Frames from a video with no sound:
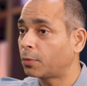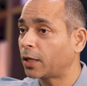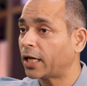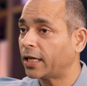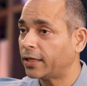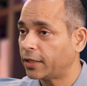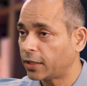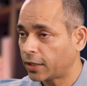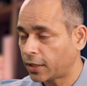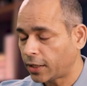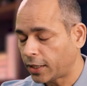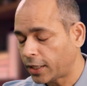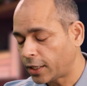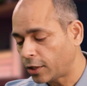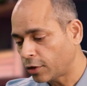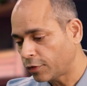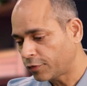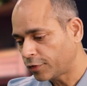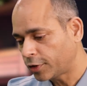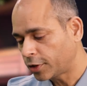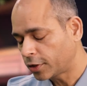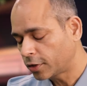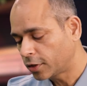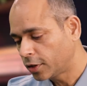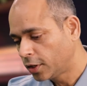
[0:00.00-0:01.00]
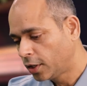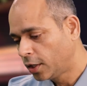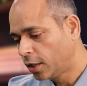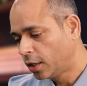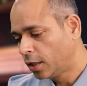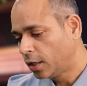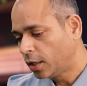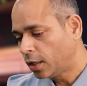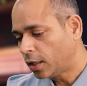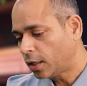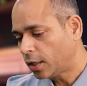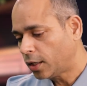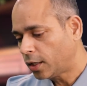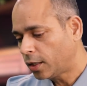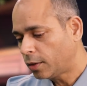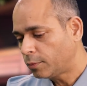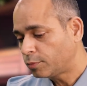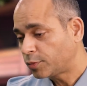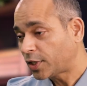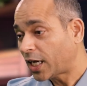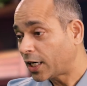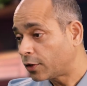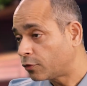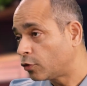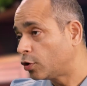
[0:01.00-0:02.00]
planning ahead of it.
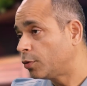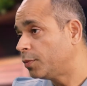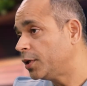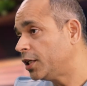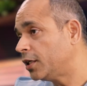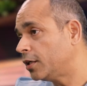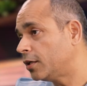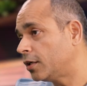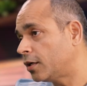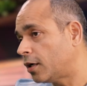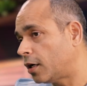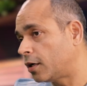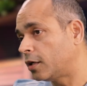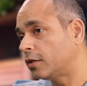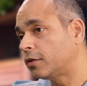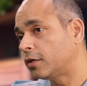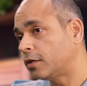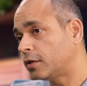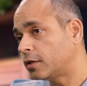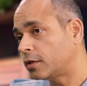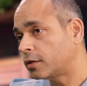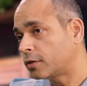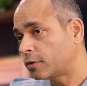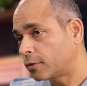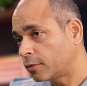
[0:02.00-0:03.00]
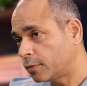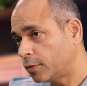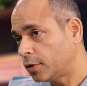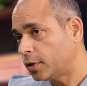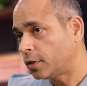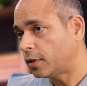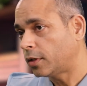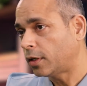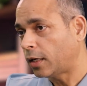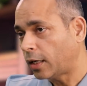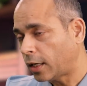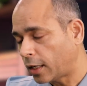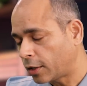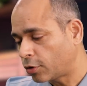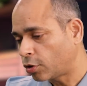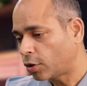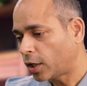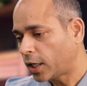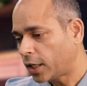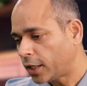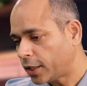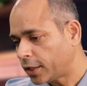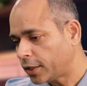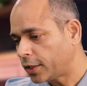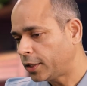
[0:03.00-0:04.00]
That would be another
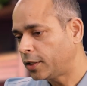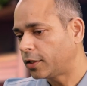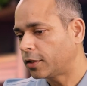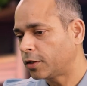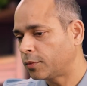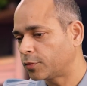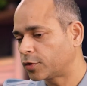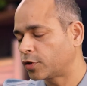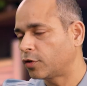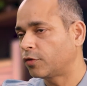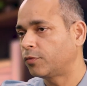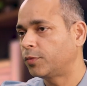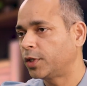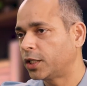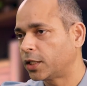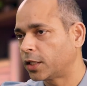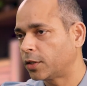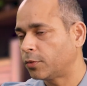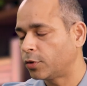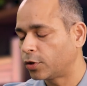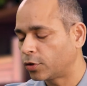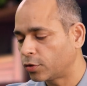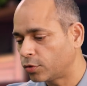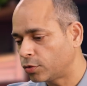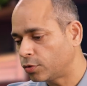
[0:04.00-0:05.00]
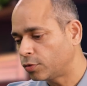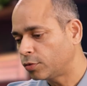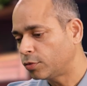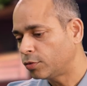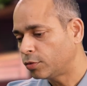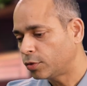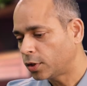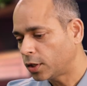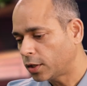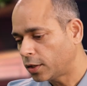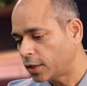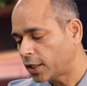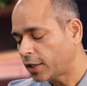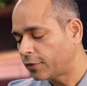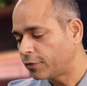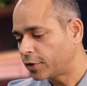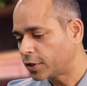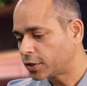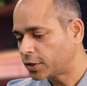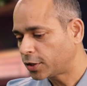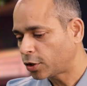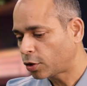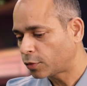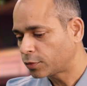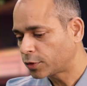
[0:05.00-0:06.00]
ROI in terms of being able to
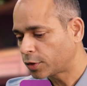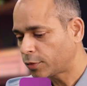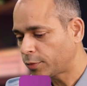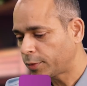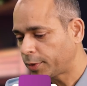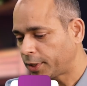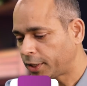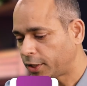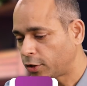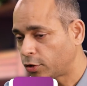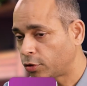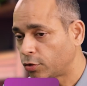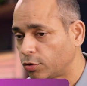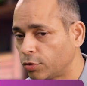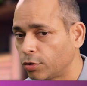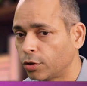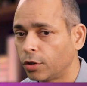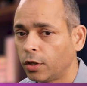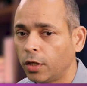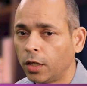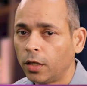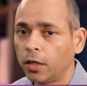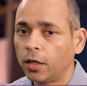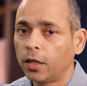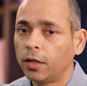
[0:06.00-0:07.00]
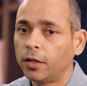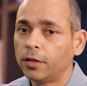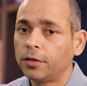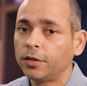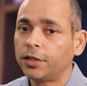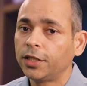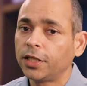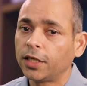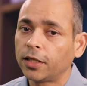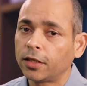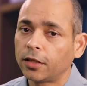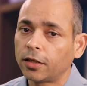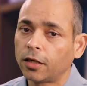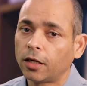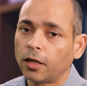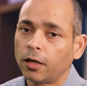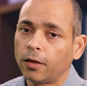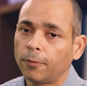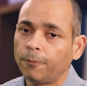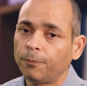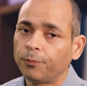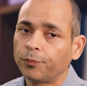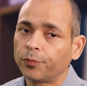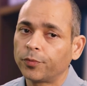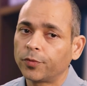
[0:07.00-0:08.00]
leverage the observability tool. The
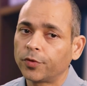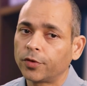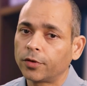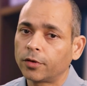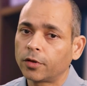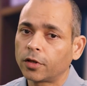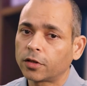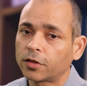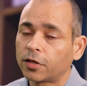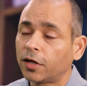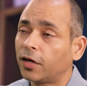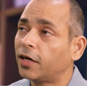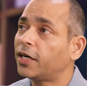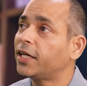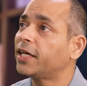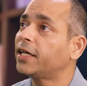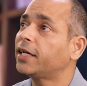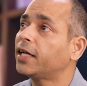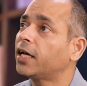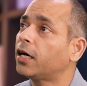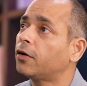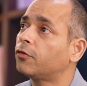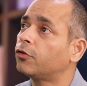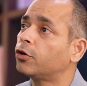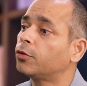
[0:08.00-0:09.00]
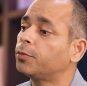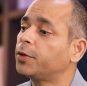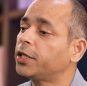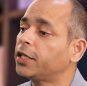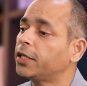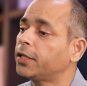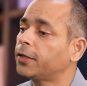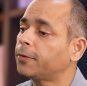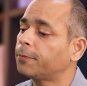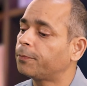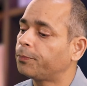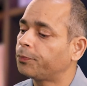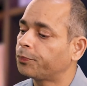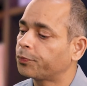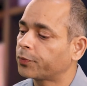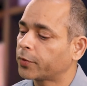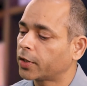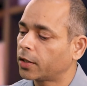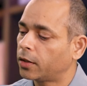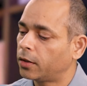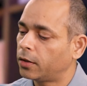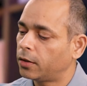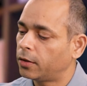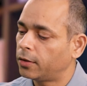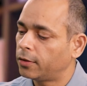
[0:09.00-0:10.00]
third area would be,
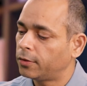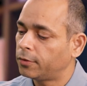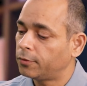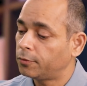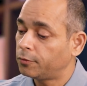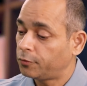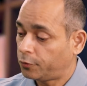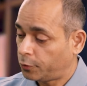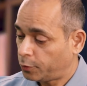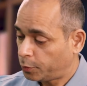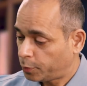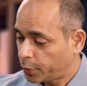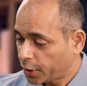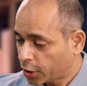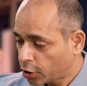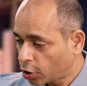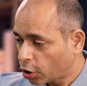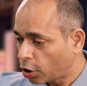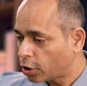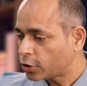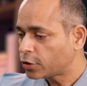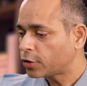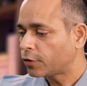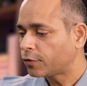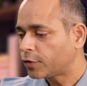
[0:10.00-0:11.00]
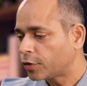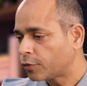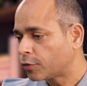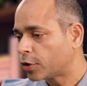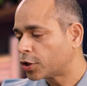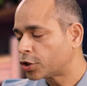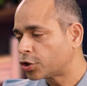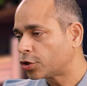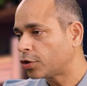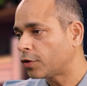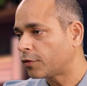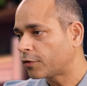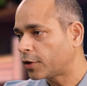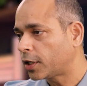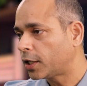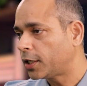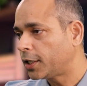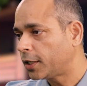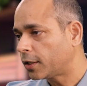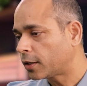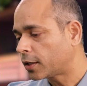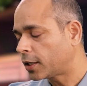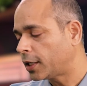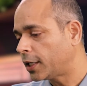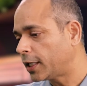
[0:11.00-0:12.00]
because of the virtue of
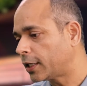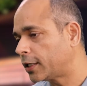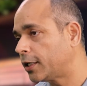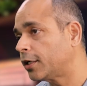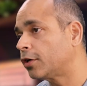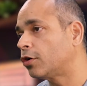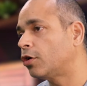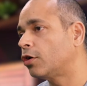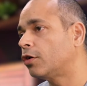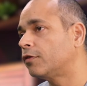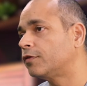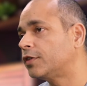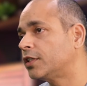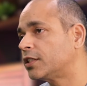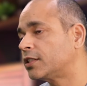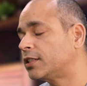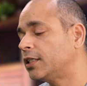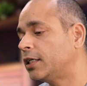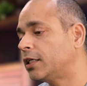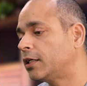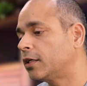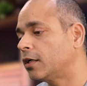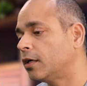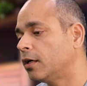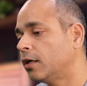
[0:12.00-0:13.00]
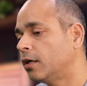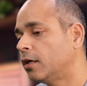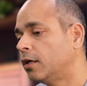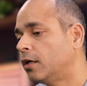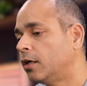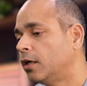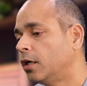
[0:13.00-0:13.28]
collecting all of this data,